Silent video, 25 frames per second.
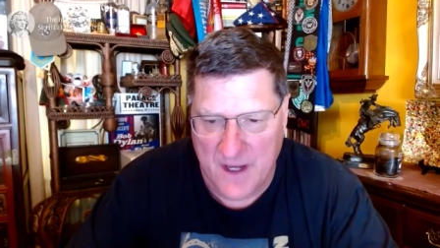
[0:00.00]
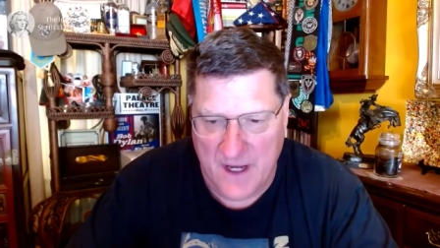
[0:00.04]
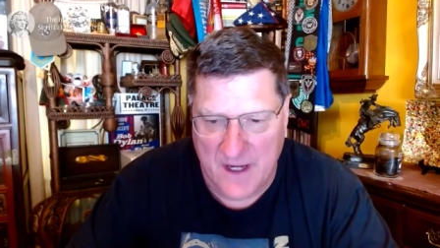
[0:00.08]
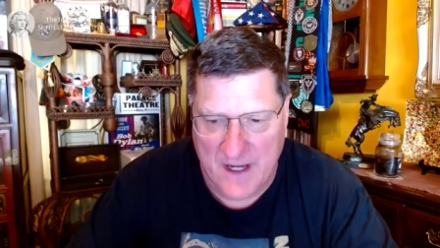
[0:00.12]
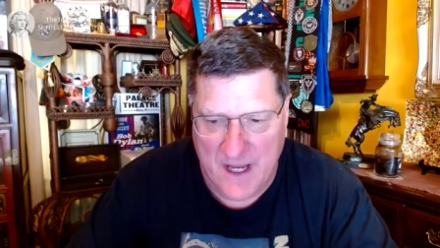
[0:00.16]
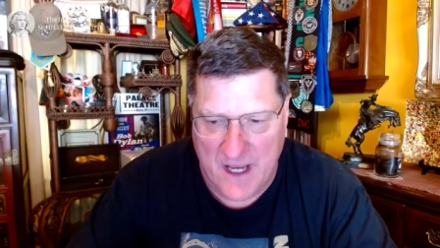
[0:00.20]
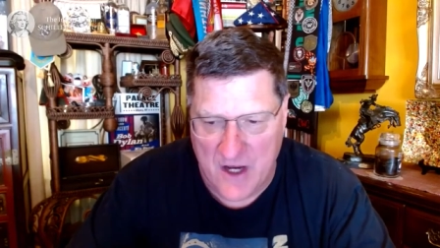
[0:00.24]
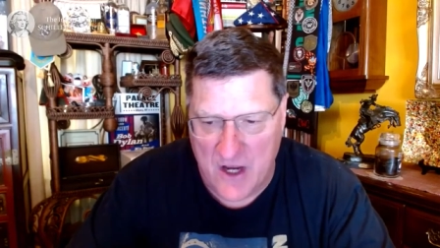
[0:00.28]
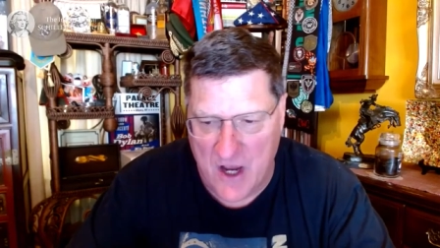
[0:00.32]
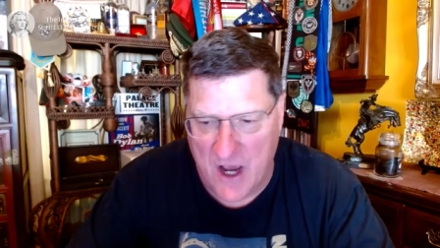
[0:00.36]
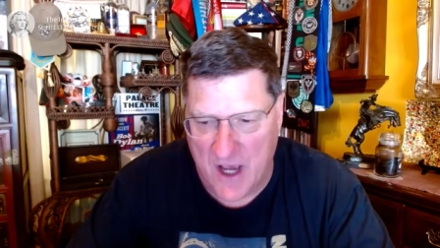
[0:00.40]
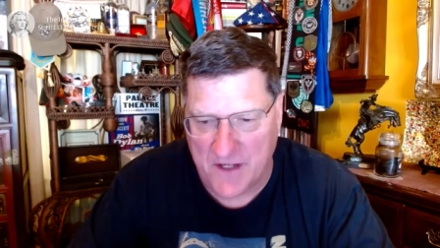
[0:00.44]

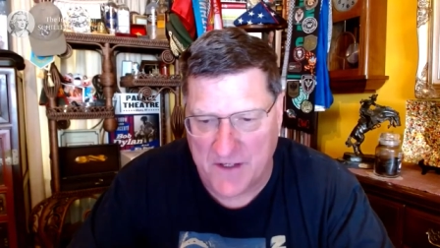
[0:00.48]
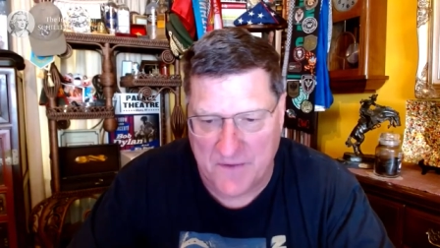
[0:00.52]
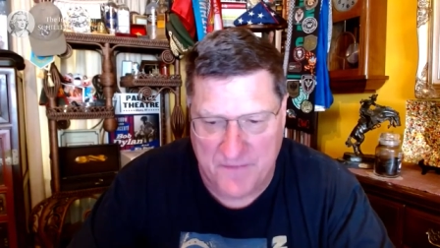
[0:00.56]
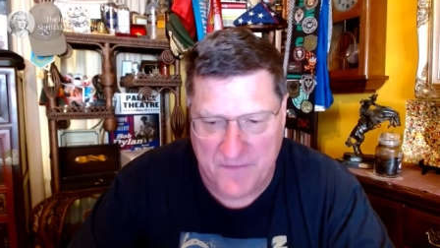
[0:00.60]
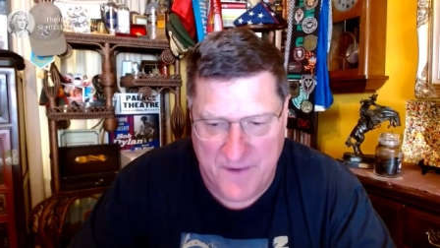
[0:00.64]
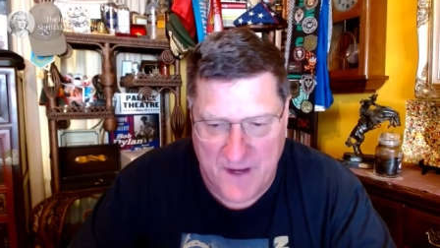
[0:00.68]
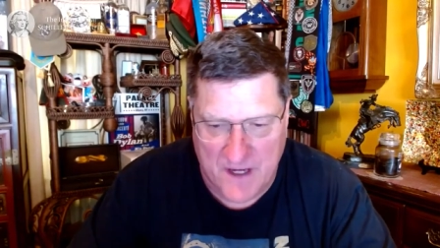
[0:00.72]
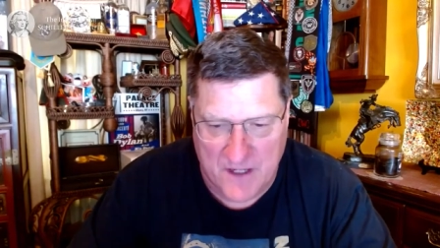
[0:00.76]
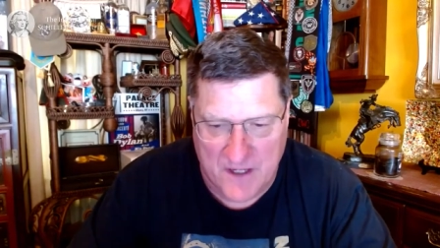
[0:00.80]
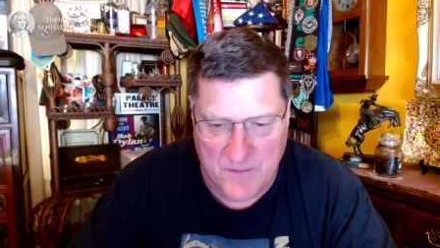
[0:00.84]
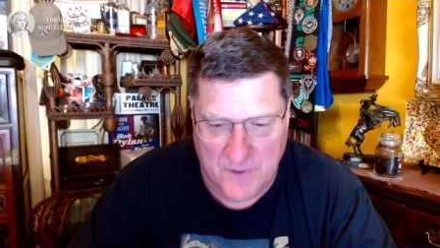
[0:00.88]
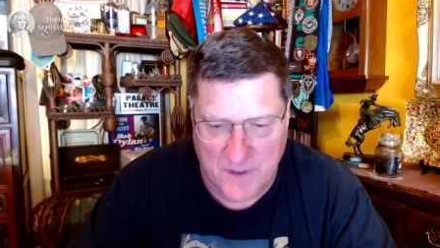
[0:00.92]
in a
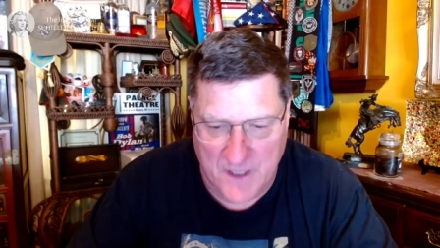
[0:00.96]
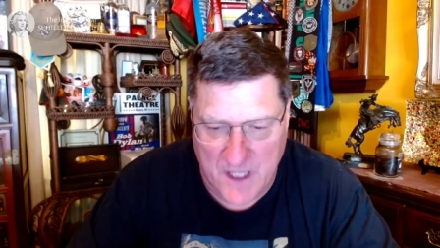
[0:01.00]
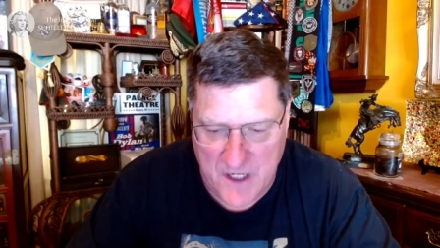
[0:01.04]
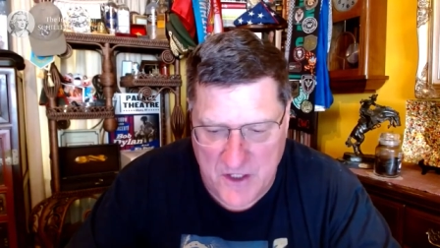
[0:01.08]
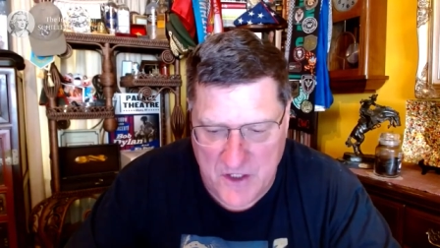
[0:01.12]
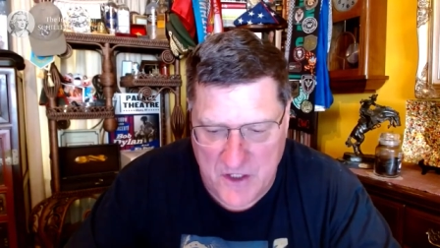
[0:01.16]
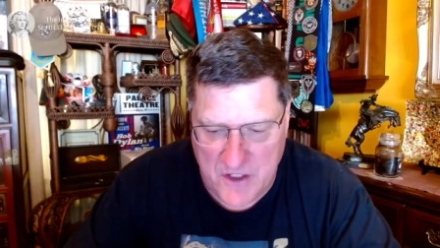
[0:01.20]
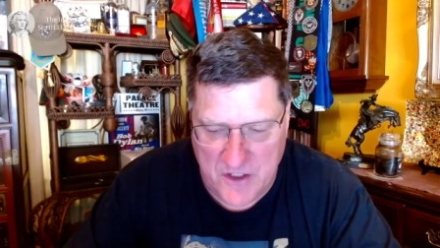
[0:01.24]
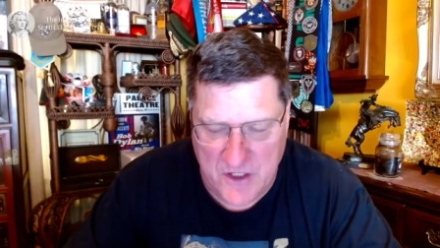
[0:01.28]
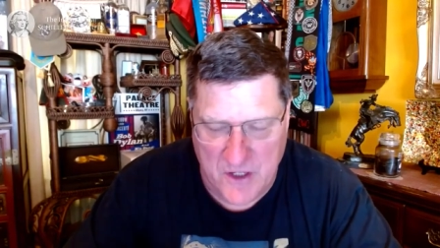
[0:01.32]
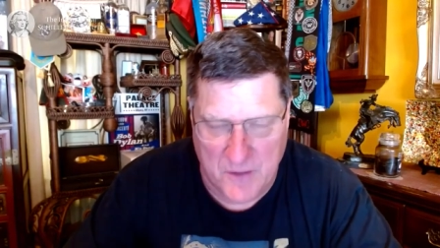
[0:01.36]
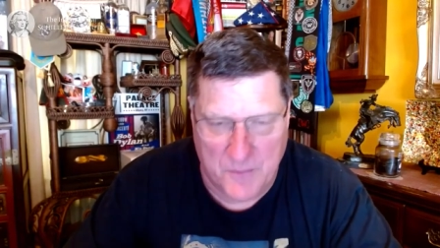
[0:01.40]
cause-effect
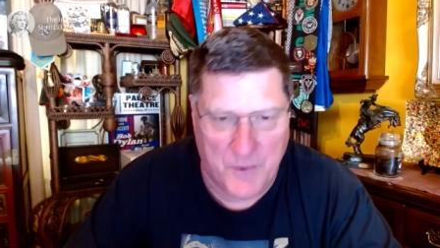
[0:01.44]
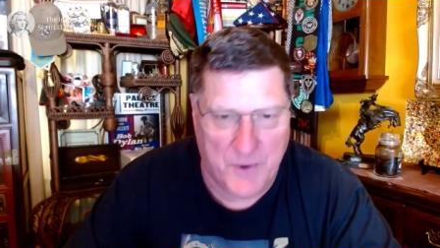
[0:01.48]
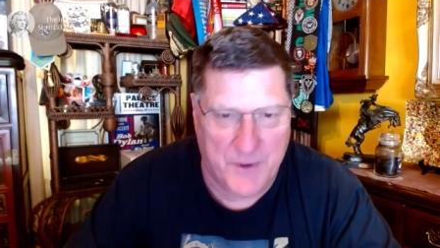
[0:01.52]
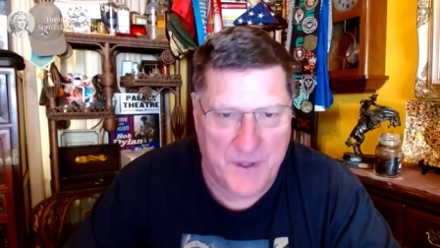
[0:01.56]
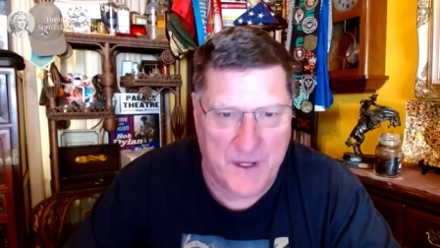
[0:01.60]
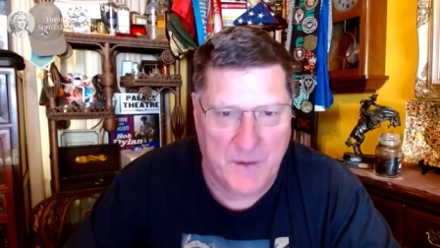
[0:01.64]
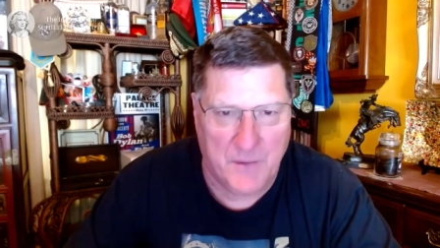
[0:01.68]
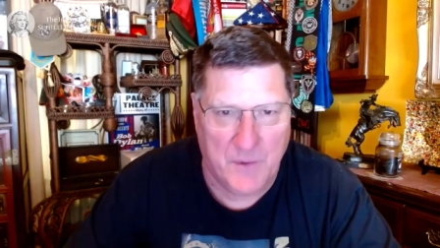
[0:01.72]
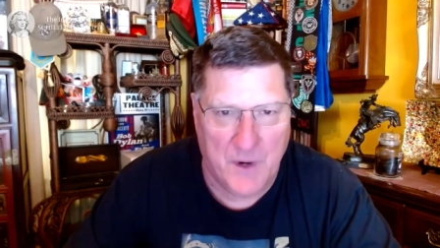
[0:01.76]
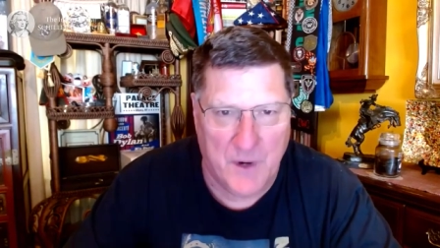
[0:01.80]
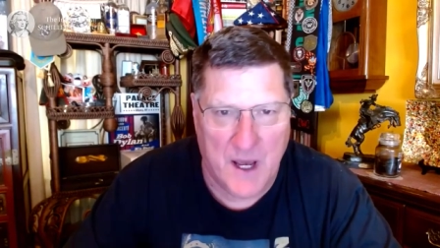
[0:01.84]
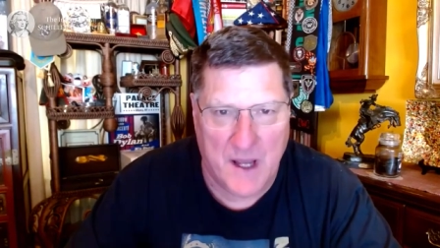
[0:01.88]
relationship
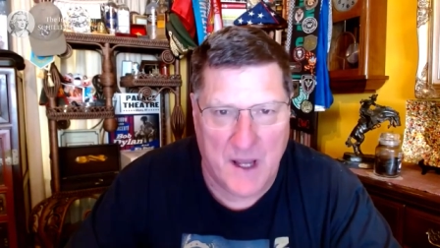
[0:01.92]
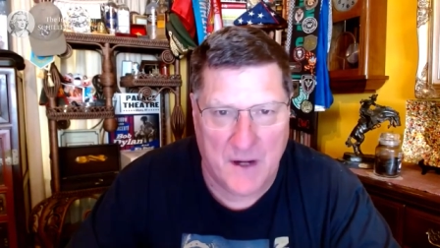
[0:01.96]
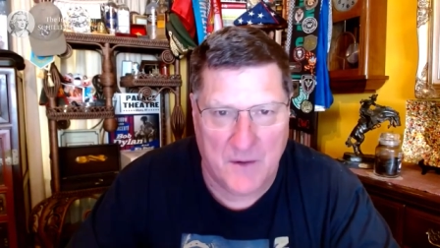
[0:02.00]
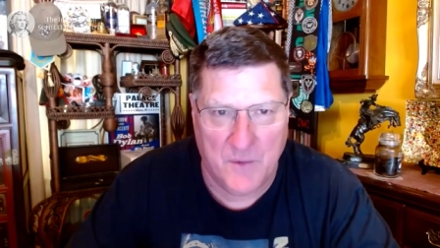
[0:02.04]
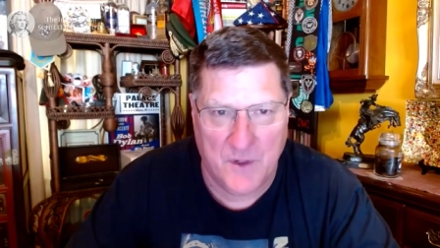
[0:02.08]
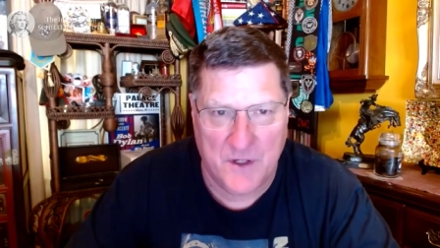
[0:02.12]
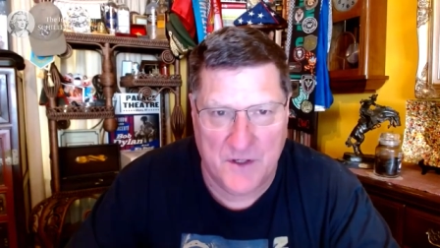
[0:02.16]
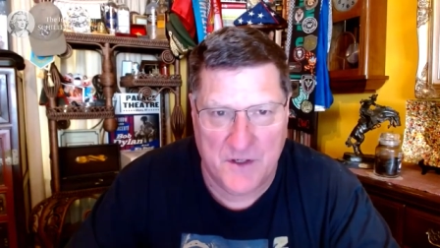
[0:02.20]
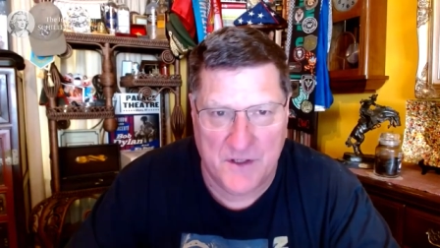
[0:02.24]
with Iran,